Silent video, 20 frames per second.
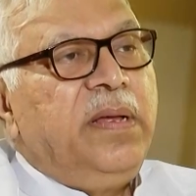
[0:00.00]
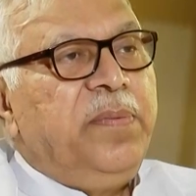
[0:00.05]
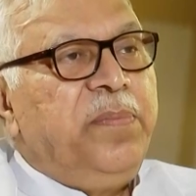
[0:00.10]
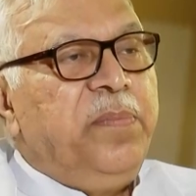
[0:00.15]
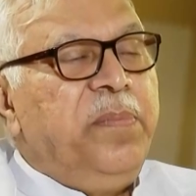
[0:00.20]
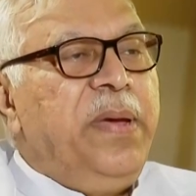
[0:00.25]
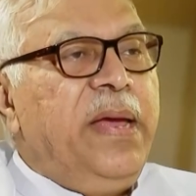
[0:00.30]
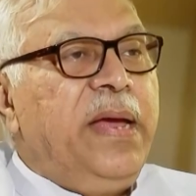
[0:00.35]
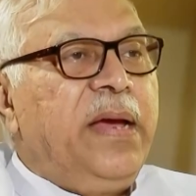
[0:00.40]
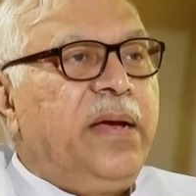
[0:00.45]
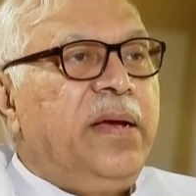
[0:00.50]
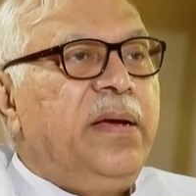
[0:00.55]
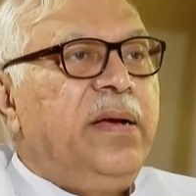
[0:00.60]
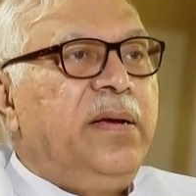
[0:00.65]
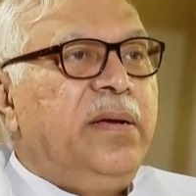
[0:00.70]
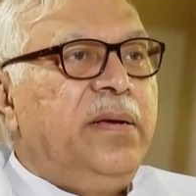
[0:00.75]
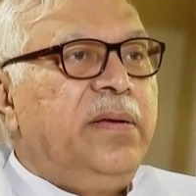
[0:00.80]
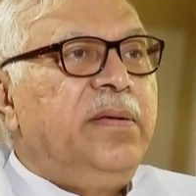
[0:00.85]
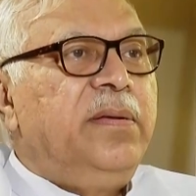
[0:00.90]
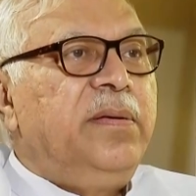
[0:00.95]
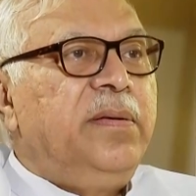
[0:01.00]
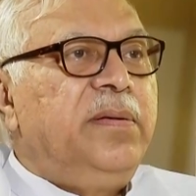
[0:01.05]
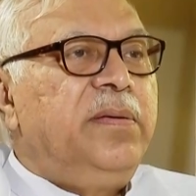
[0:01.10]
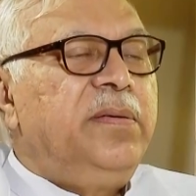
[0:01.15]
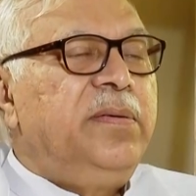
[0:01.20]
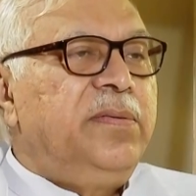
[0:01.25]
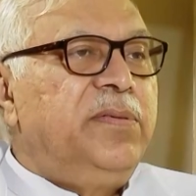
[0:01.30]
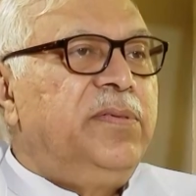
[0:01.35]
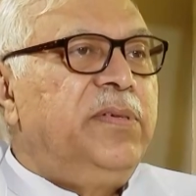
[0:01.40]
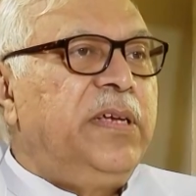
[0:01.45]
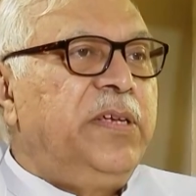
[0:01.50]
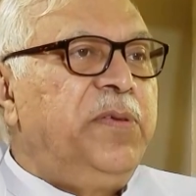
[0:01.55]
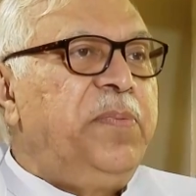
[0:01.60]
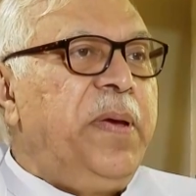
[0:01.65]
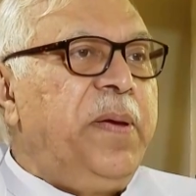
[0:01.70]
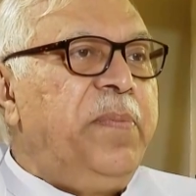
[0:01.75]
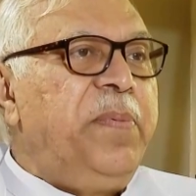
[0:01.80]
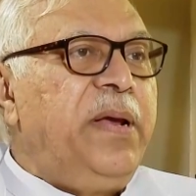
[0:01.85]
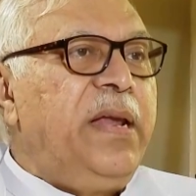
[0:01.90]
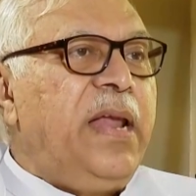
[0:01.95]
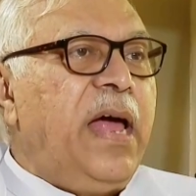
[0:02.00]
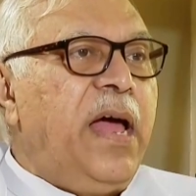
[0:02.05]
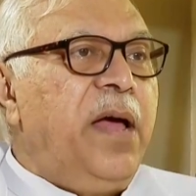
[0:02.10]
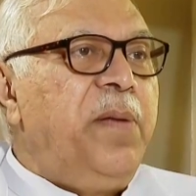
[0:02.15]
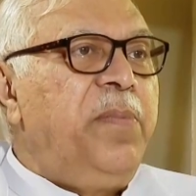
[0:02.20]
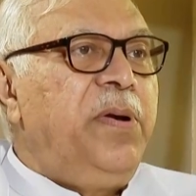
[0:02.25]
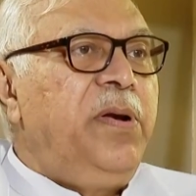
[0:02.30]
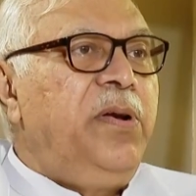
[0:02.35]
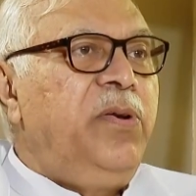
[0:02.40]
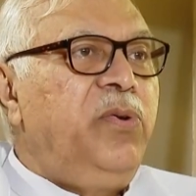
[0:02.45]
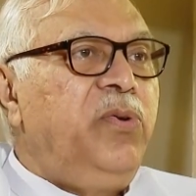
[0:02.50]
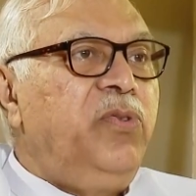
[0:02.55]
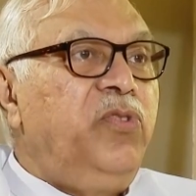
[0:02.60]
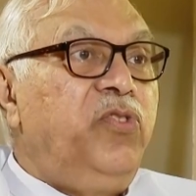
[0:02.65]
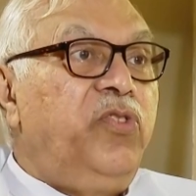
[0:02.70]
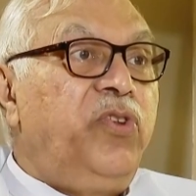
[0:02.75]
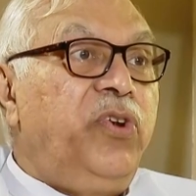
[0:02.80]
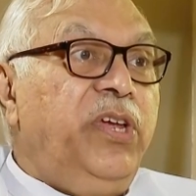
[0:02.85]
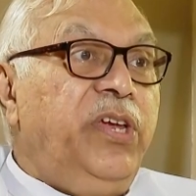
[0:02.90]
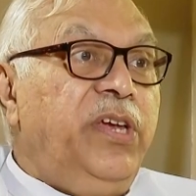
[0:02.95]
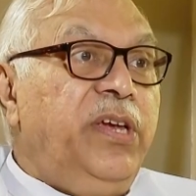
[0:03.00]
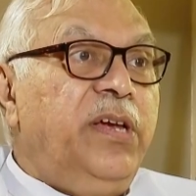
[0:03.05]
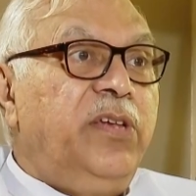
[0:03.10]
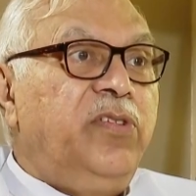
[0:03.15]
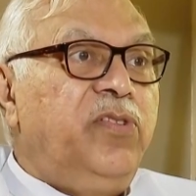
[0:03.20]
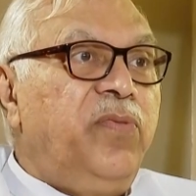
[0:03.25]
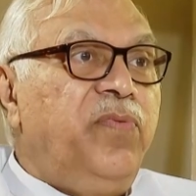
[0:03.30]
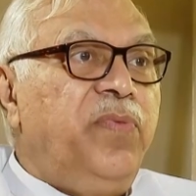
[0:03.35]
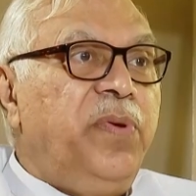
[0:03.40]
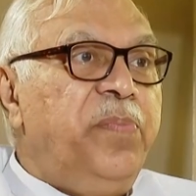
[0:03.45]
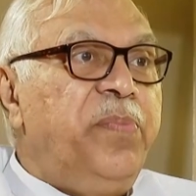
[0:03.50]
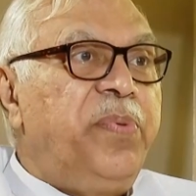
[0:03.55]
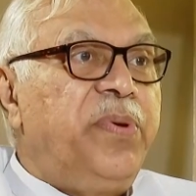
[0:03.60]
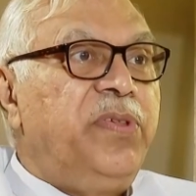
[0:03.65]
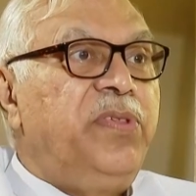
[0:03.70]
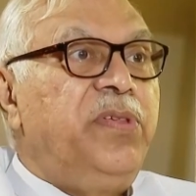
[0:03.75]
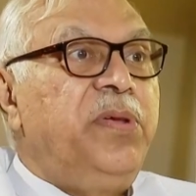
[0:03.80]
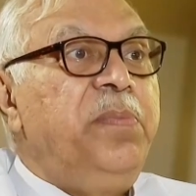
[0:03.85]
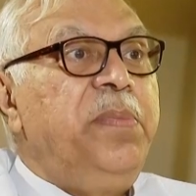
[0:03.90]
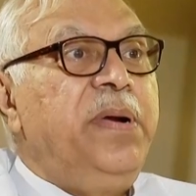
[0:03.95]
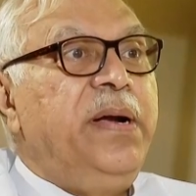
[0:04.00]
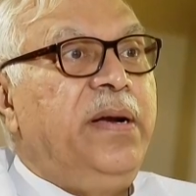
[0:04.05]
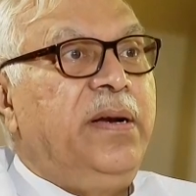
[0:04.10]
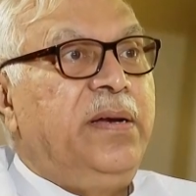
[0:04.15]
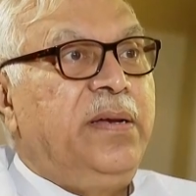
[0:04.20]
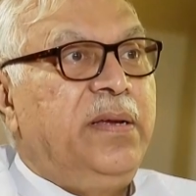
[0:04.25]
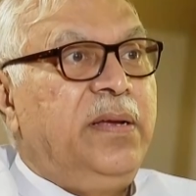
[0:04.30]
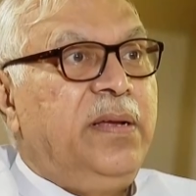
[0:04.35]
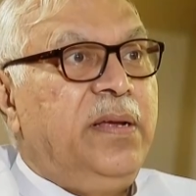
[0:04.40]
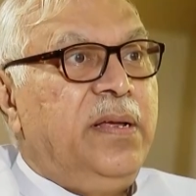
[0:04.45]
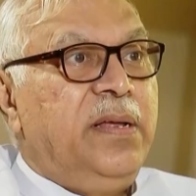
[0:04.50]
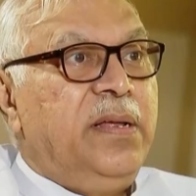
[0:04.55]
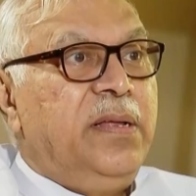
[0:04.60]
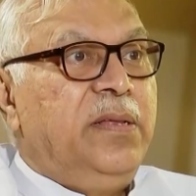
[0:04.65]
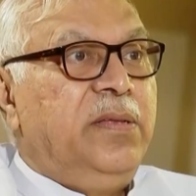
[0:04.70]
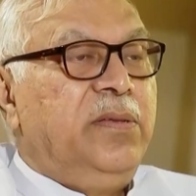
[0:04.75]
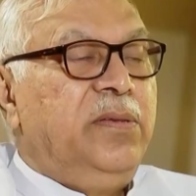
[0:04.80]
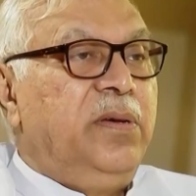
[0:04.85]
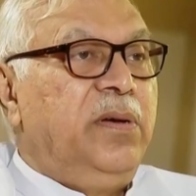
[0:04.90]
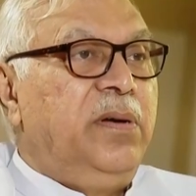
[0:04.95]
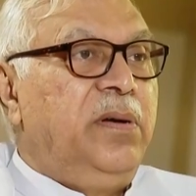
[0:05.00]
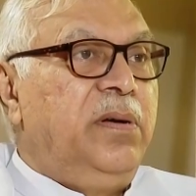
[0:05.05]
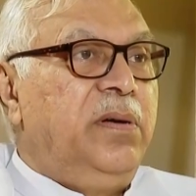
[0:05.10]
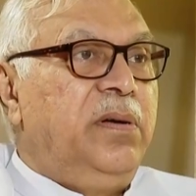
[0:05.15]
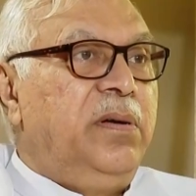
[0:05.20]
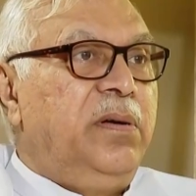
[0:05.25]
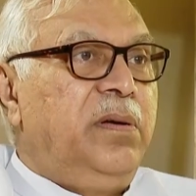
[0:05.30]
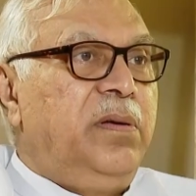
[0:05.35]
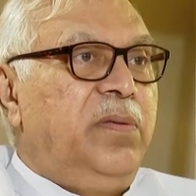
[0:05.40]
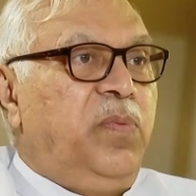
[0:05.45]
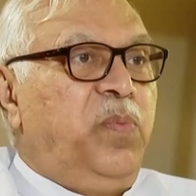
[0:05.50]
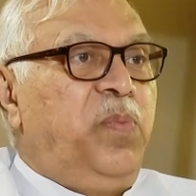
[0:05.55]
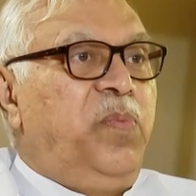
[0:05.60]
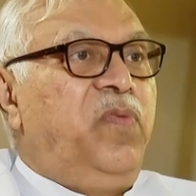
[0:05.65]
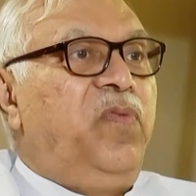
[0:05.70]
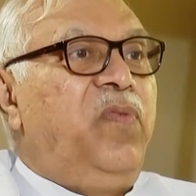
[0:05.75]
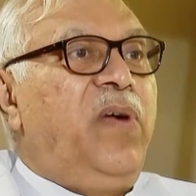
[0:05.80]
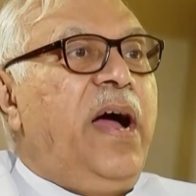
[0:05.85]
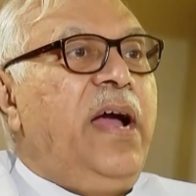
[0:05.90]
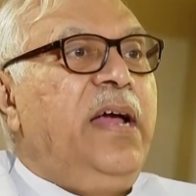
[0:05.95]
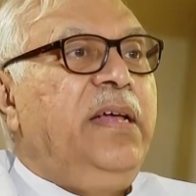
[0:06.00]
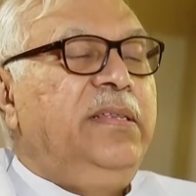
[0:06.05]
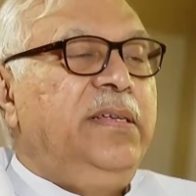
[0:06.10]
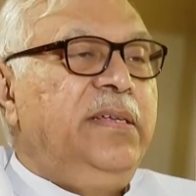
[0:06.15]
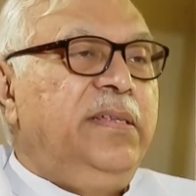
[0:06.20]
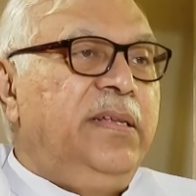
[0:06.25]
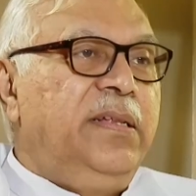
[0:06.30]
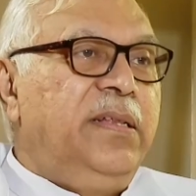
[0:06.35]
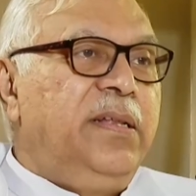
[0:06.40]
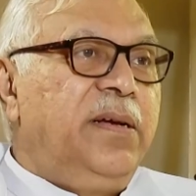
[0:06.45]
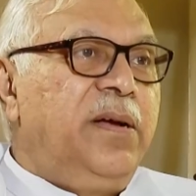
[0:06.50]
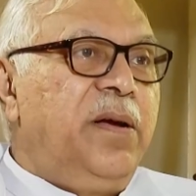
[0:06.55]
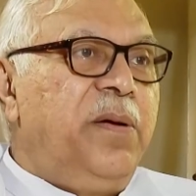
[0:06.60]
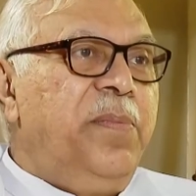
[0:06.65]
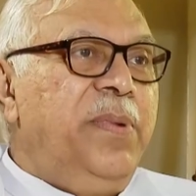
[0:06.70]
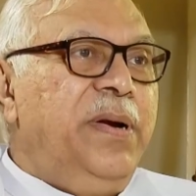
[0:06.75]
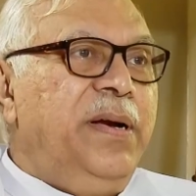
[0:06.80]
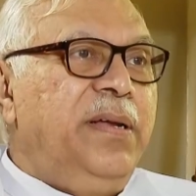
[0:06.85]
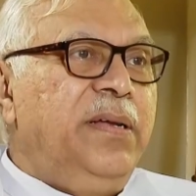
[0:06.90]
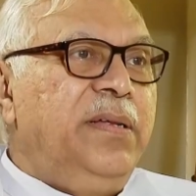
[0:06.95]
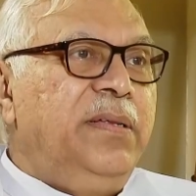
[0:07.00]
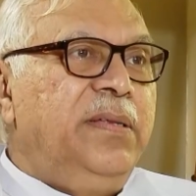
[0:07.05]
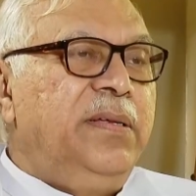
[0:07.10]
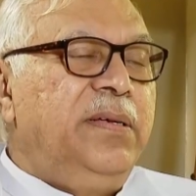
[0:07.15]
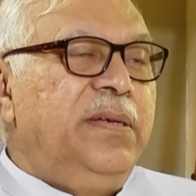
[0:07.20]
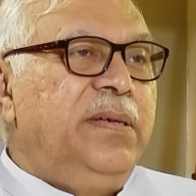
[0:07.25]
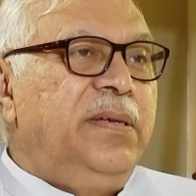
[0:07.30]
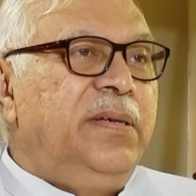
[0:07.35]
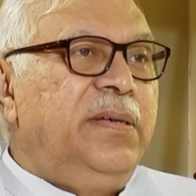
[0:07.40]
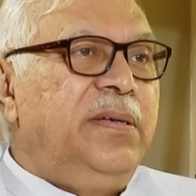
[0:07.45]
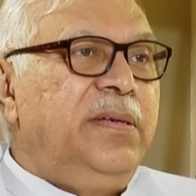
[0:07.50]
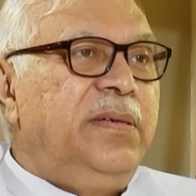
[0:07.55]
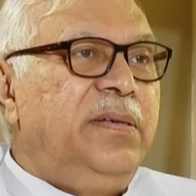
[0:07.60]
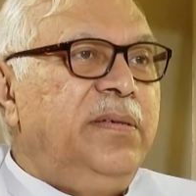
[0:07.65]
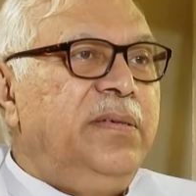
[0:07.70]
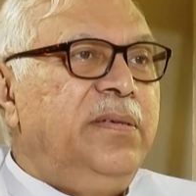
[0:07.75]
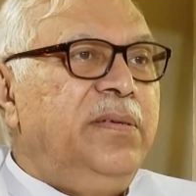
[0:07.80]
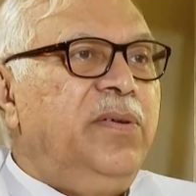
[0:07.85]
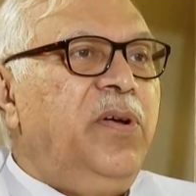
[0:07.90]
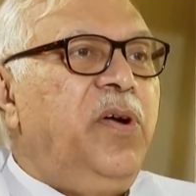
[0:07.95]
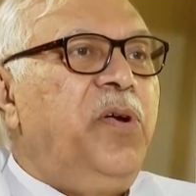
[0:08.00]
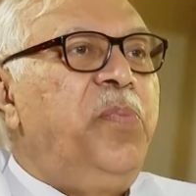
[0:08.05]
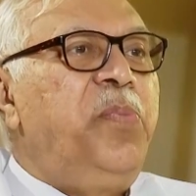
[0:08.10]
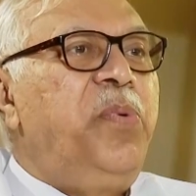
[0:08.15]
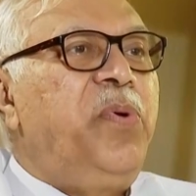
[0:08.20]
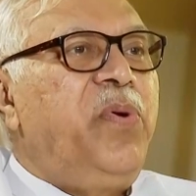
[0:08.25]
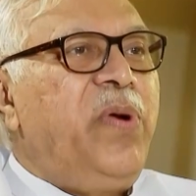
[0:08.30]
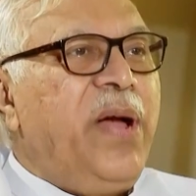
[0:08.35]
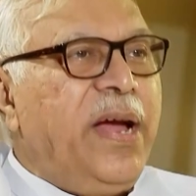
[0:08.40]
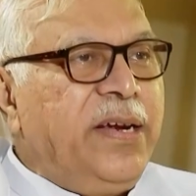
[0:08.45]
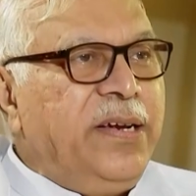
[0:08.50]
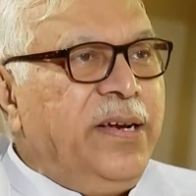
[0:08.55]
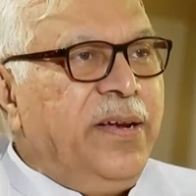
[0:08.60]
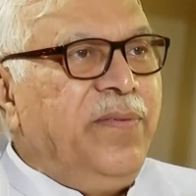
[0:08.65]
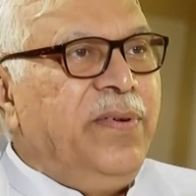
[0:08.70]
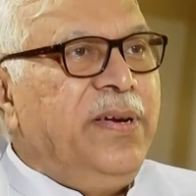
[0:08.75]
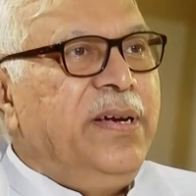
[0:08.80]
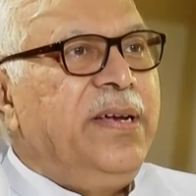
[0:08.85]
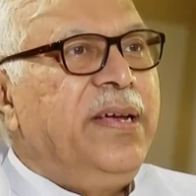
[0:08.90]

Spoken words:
make such people liable to 3 years of imprisonment. So why is it that the government is not proactive in